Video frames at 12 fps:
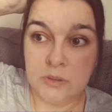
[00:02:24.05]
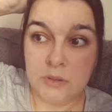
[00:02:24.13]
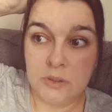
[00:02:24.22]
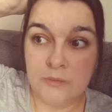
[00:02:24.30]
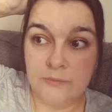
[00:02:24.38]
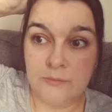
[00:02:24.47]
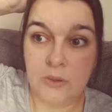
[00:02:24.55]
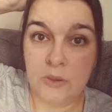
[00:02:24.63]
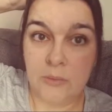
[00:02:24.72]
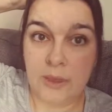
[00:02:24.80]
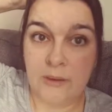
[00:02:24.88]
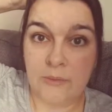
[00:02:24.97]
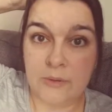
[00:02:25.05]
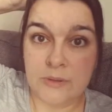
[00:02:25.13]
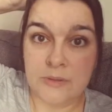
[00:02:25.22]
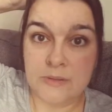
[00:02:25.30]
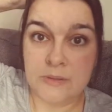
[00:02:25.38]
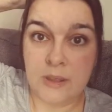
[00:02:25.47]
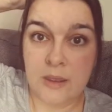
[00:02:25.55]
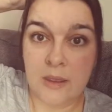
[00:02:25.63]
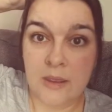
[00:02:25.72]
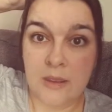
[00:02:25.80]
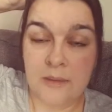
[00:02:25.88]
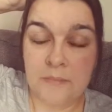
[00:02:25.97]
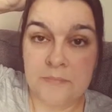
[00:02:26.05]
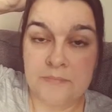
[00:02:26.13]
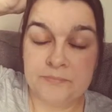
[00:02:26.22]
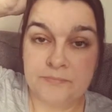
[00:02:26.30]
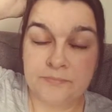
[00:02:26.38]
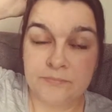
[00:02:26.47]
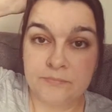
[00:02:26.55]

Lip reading: good few hours, and